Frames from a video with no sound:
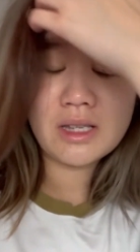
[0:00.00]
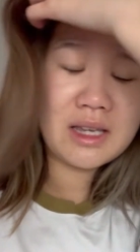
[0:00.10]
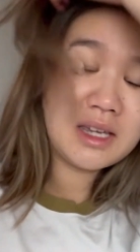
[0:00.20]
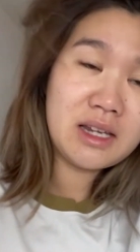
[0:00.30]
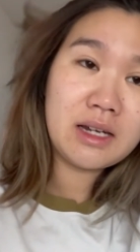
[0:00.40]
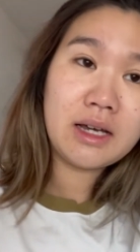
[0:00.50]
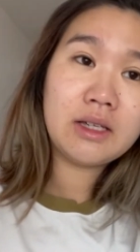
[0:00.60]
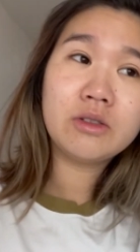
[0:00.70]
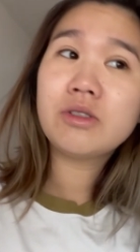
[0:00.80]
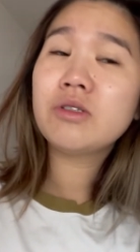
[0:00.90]
And I
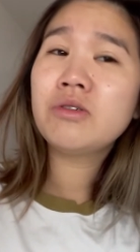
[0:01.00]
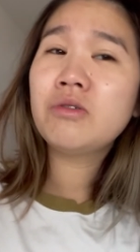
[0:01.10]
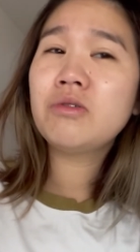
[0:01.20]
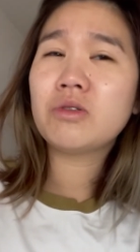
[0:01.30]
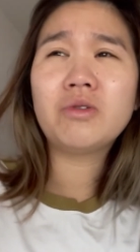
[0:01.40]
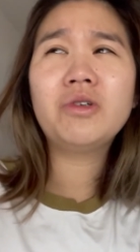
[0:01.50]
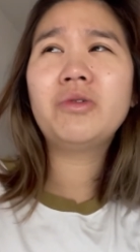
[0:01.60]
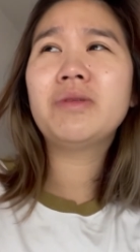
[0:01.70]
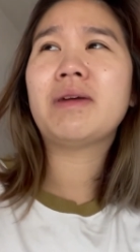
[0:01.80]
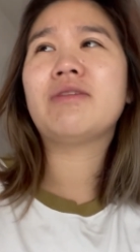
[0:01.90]
also don't know
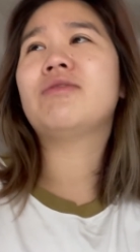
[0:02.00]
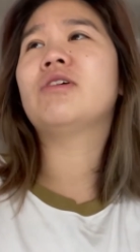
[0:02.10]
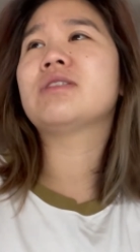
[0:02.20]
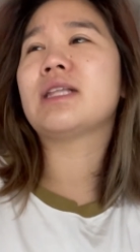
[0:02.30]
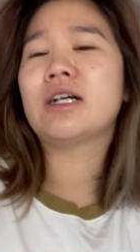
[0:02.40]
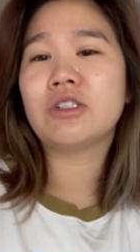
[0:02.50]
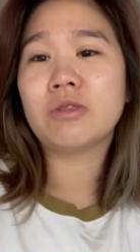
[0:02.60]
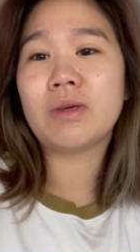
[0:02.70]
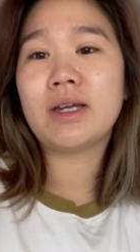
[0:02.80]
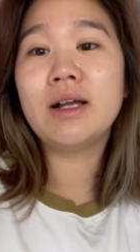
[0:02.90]
where my false lashes
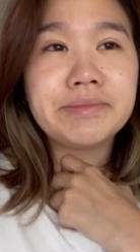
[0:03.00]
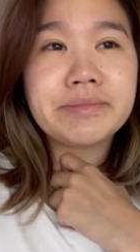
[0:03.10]
went.